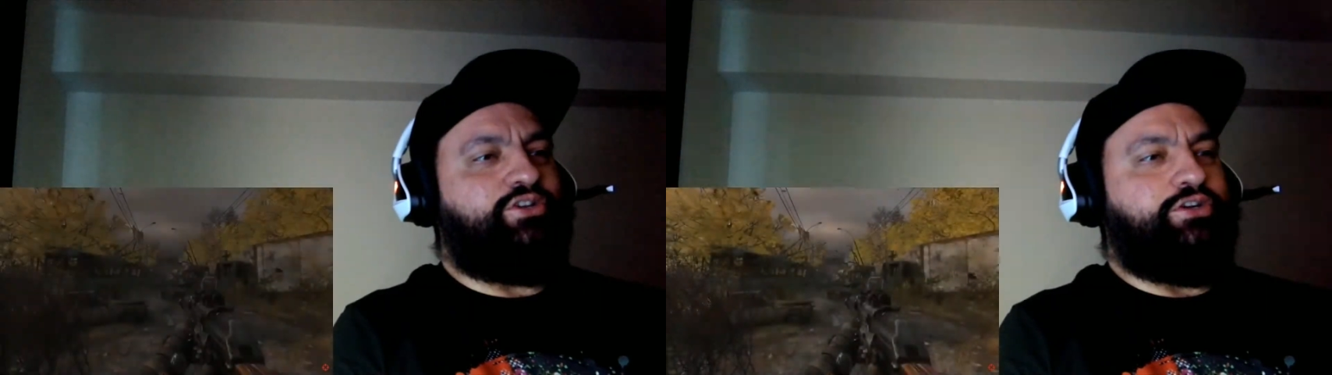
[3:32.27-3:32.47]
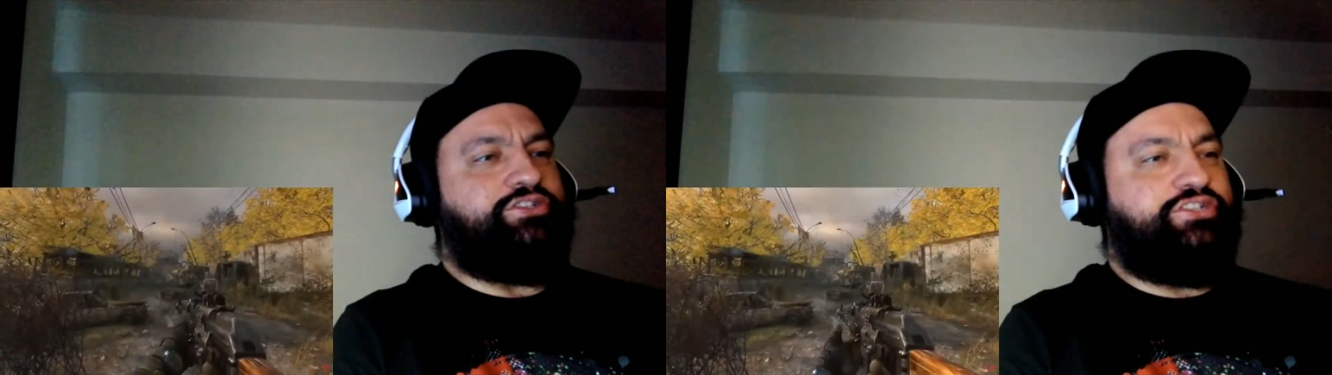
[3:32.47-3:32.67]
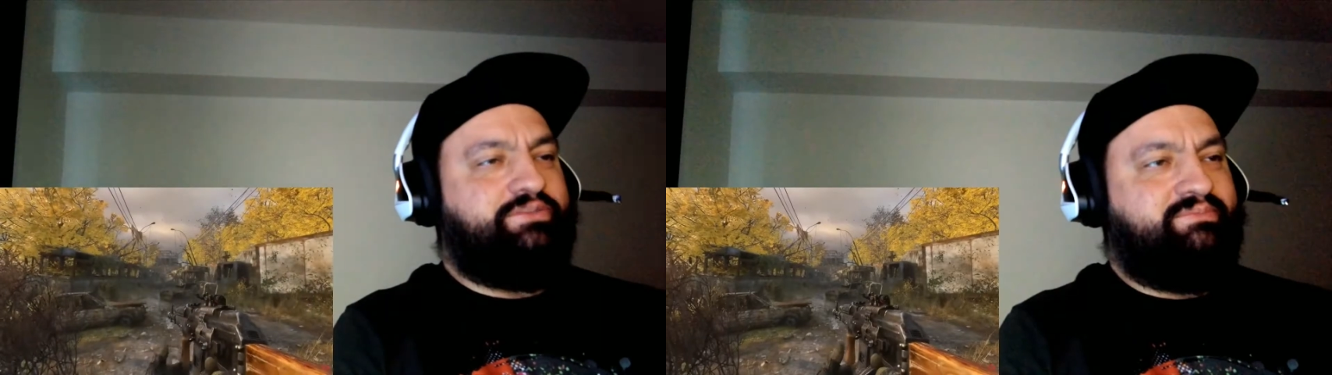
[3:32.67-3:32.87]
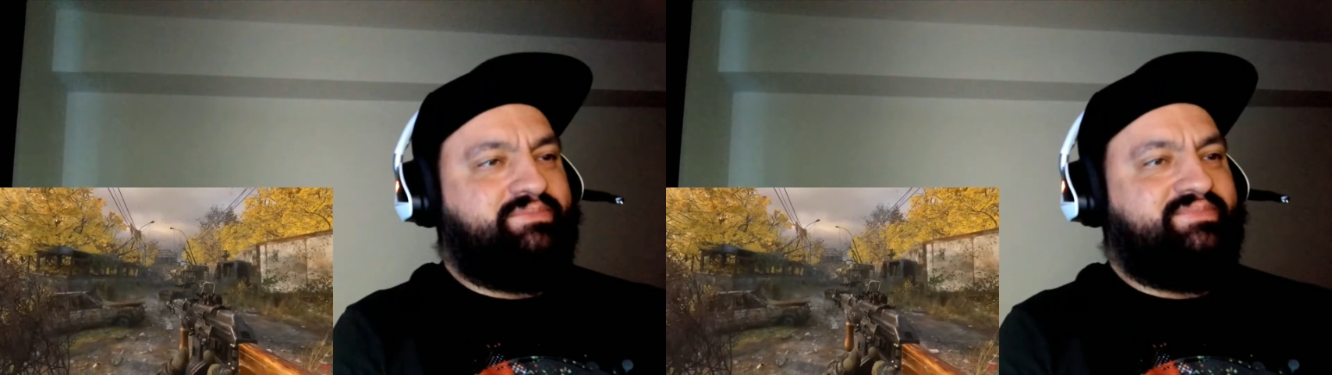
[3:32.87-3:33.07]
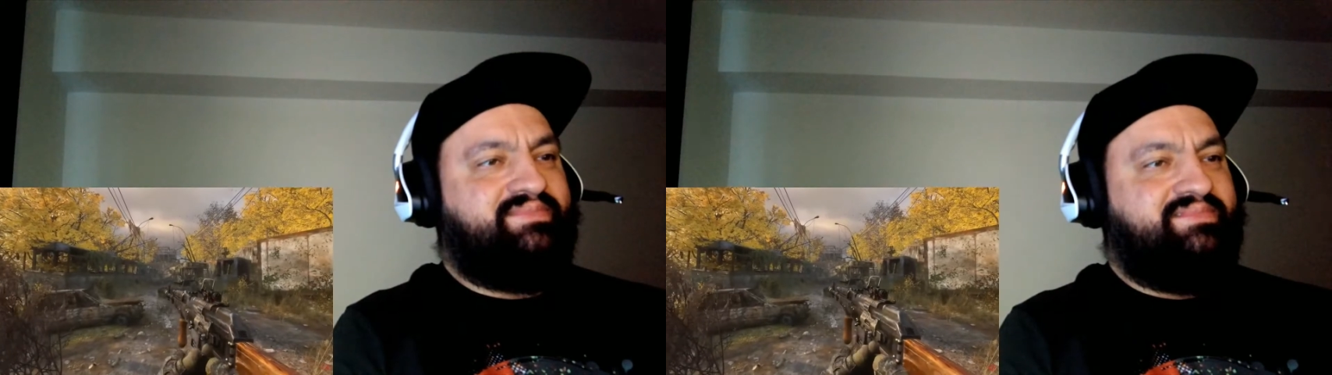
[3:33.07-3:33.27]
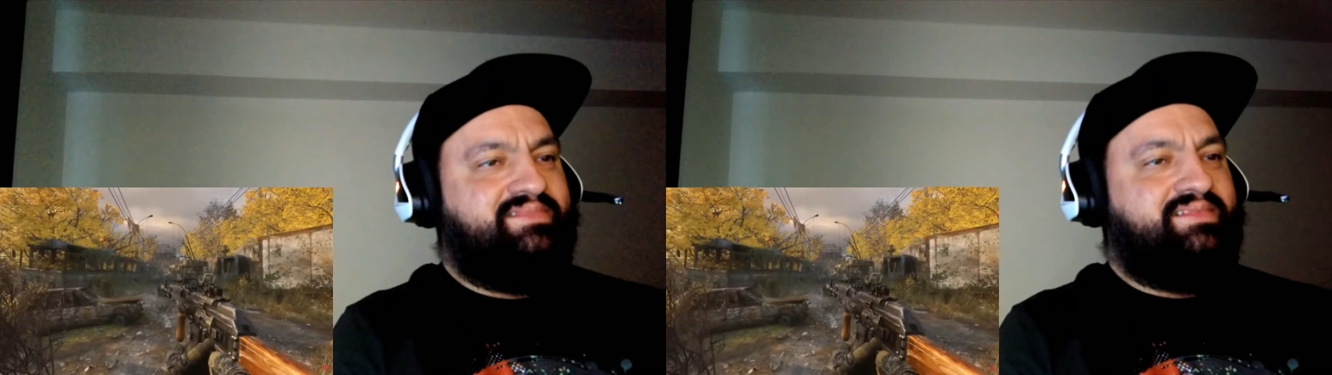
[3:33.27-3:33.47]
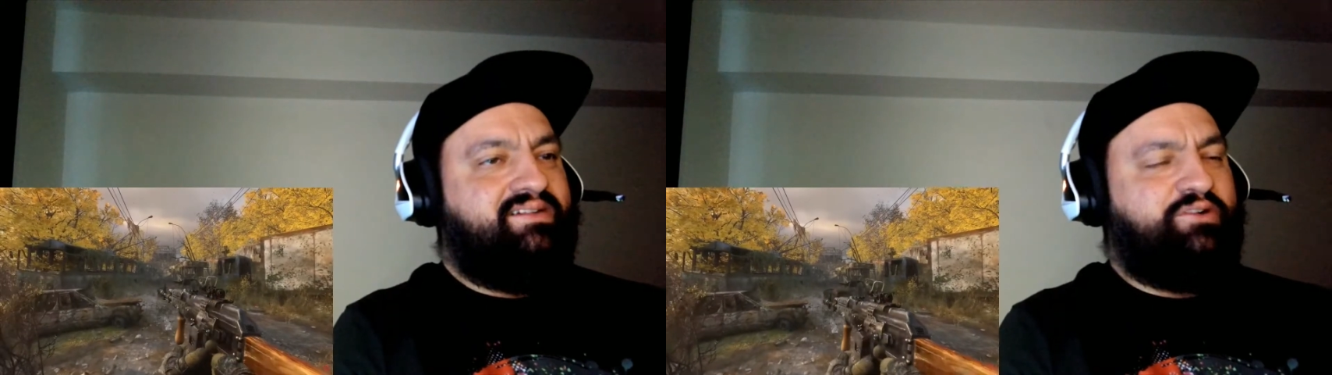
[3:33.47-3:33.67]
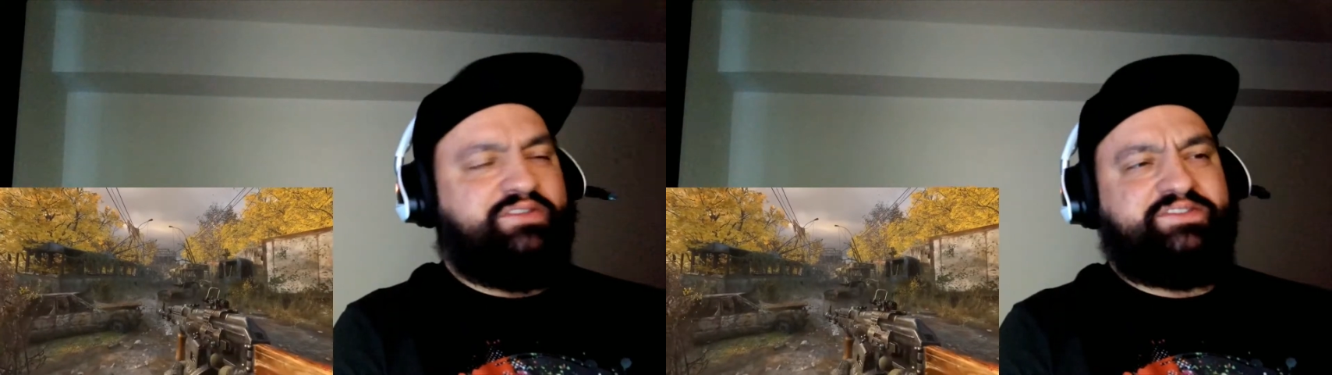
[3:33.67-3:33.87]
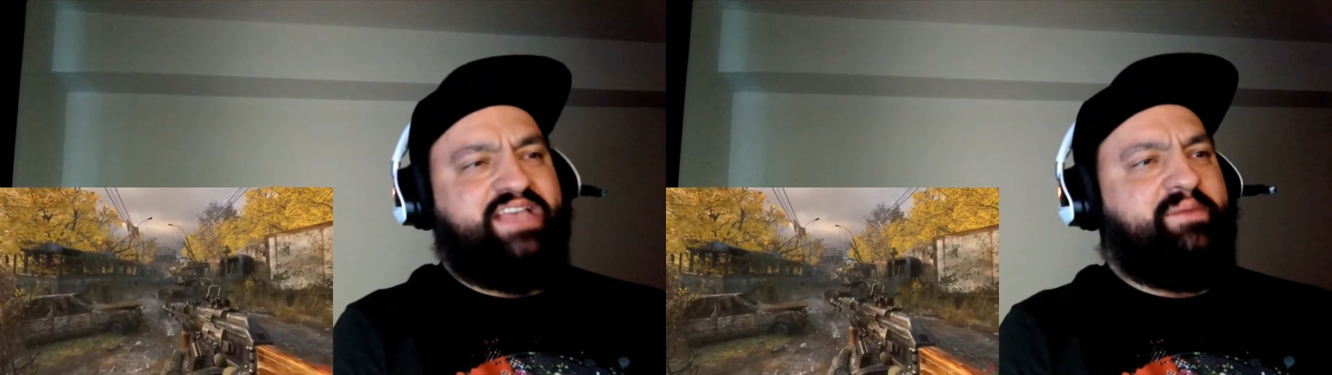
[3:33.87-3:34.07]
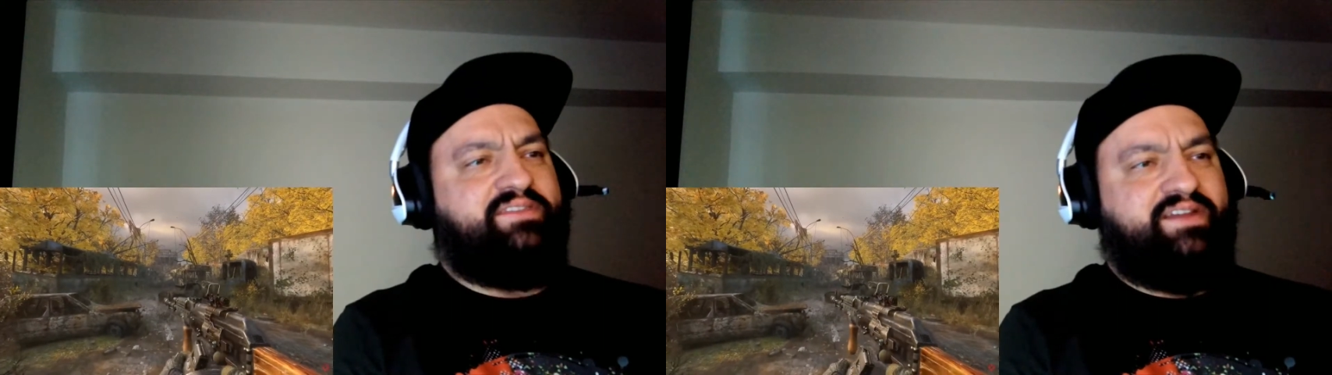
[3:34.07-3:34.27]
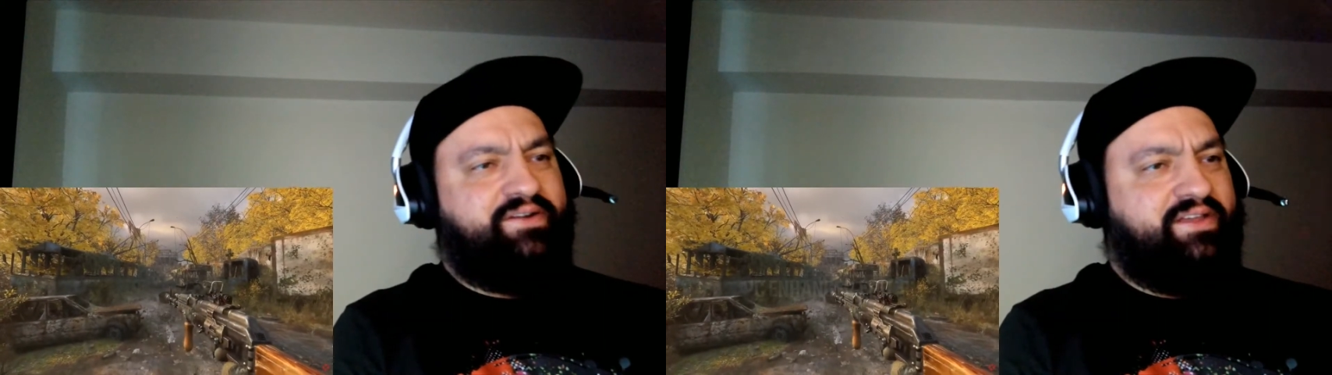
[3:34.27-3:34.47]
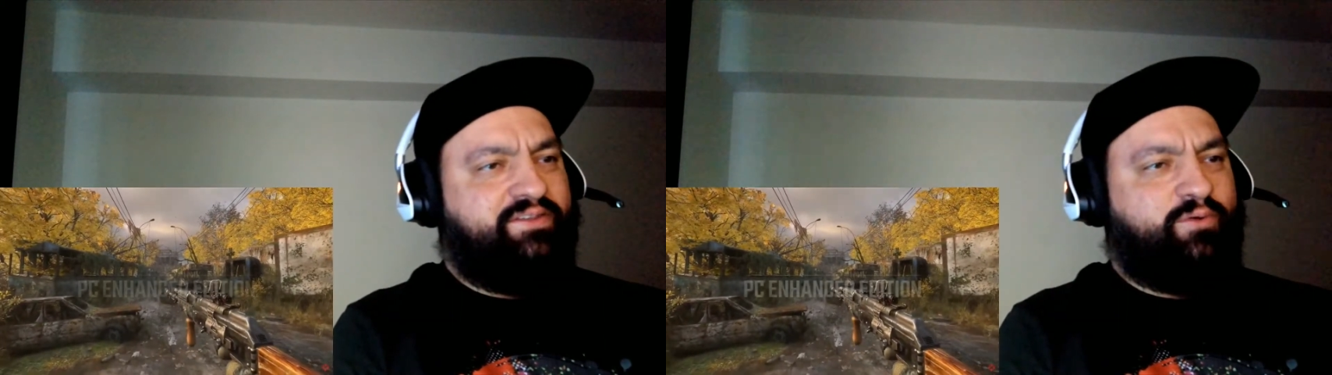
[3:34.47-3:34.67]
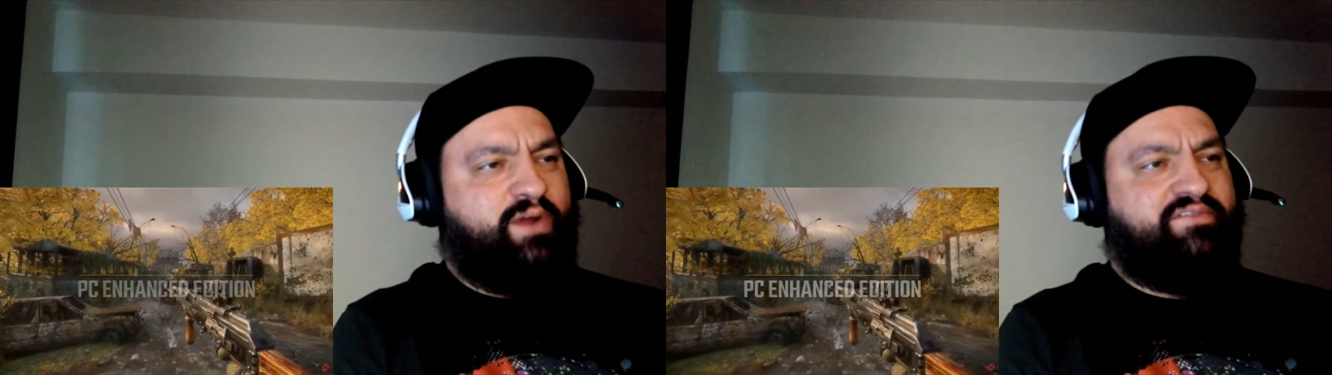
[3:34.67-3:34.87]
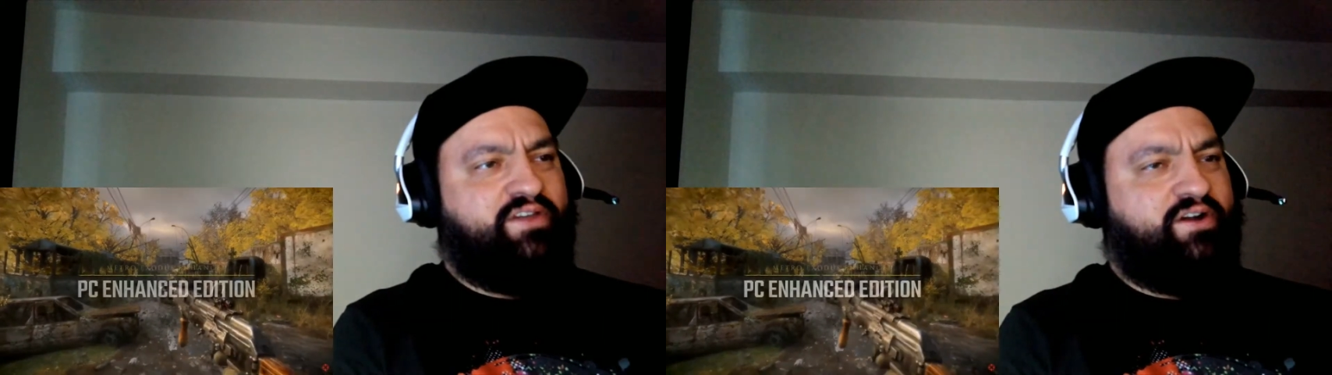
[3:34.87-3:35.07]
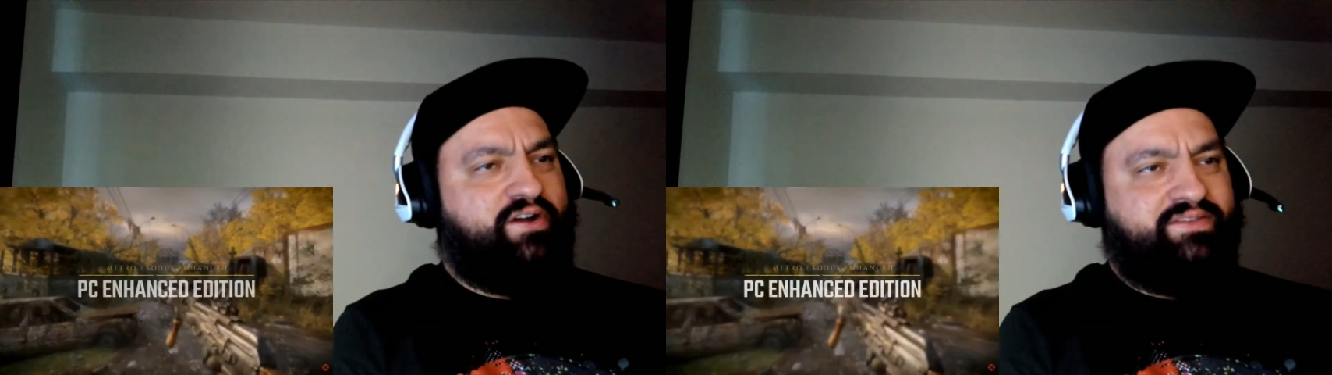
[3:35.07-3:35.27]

church, or the cemetery, the graveyard.